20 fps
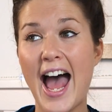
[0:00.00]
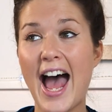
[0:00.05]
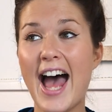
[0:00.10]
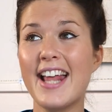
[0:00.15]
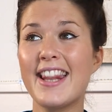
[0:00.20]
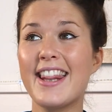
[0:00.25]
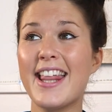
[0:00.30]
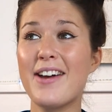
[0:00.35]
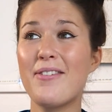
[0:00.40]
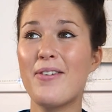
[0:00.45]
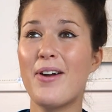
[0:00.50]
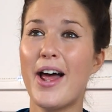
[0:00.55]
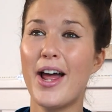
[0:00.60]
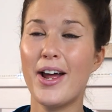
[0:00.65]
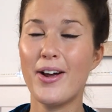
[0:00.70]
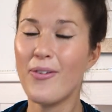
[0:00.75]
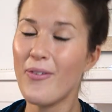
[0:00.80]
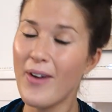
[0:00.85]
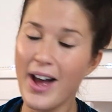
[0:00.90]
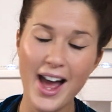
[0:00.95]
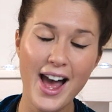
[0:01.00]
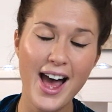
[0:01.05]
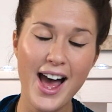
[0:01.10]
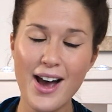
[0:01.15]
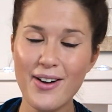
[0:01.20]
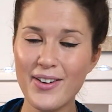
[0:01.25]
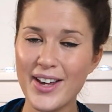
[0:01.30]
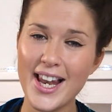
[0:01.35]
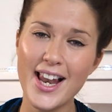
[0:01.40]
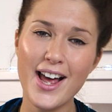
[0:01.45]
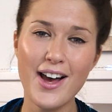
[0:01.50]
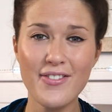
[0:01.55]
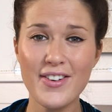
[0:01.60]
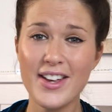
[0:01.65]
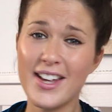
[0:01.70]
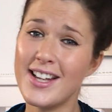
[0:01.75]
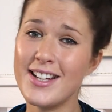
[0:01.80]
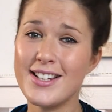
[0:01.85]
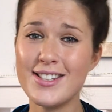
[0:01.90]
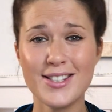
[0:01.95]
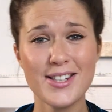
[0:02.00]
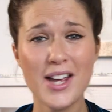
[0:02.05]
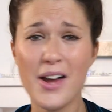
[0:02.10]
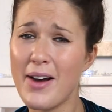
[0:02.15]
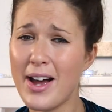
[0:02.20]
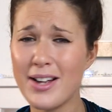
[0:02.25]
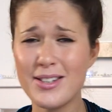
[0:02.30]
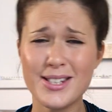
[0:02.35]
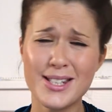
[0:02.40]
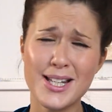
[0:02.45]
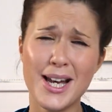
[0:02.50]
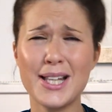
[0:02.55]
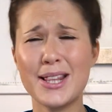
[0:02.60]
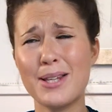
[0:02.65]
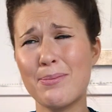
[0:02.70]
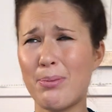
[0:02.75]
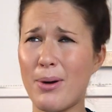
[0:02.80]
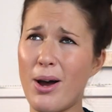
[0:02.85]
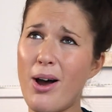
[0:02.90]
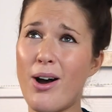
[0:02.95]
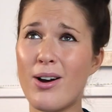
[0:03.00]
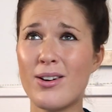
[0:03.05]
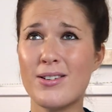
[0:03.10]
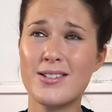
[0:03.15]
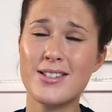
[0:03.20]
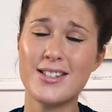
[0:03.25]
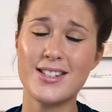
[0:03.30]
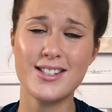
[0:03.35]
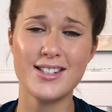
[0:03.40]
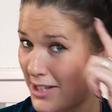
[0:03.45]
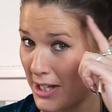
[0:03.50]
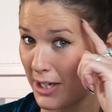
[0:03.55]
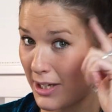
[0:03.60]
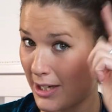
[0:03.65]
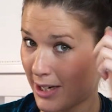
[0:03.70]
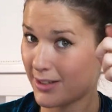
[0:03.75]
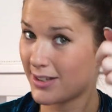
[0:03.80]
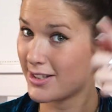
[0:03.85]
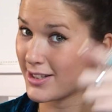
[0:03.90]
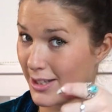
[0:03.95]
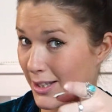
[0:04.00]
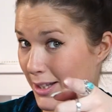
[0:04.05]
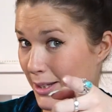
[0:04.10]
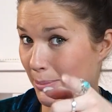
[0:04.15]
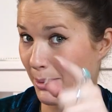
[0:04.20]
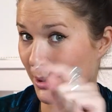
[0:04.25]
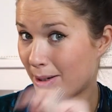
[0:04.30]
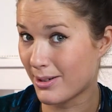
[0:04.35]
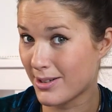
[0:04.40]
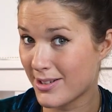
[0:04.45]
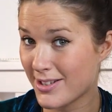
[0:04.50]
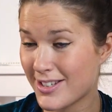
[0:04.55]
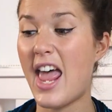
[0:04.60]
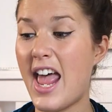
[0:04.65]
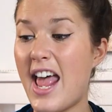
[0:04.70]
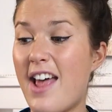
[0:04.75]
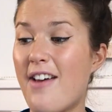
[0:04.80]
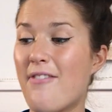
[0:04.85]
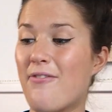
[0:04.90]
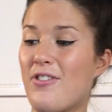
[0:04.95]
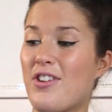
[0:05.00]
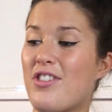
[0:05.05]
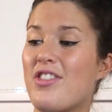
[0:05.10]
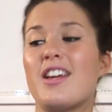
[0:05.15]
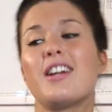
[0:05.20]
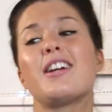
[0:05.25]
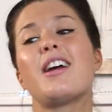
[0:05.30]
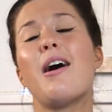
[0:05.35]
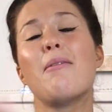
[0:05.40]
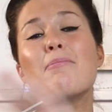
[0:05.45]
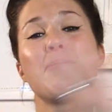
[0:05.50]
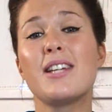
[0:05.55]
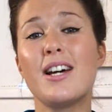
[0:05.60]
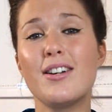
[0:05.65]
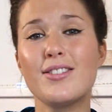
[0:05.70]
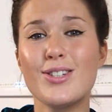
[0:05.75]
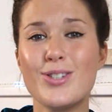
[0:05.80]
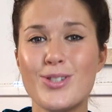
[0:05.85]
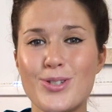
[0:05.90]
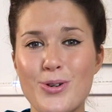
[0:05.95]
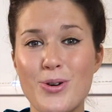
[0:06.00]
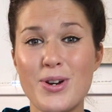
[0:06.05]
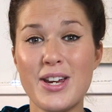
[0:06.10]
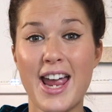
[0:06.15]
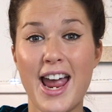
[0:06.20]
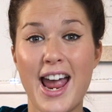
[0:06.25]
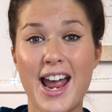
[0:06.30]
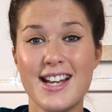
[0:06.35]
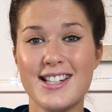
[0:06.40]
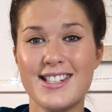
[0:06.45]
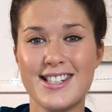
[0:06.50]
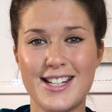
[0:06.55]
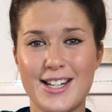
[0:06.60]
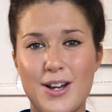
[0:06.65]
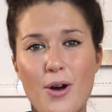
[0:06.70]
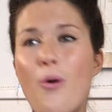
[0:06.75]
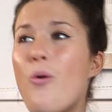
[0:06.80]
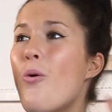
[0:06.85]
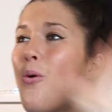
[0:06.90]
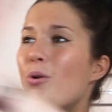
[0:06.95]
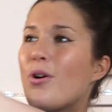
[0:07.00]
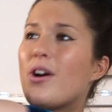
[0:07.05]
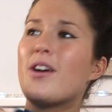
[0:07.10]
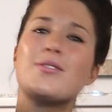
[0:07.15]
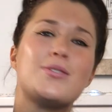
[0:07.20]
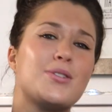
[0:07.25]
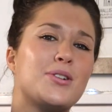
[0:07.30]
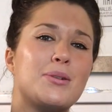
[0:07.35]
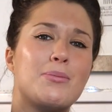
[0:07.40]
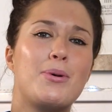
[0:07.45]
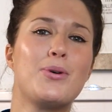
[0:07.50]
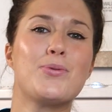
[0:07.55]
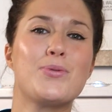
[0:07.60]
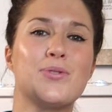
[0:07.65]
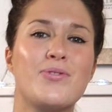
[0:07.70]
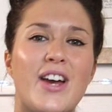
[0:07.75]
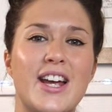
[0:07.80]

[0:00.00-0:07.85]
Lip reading: And they were like, wow, we love it, it's so outside the box. Think outside the box. Everything comes out the suitcase and it all goes on the model's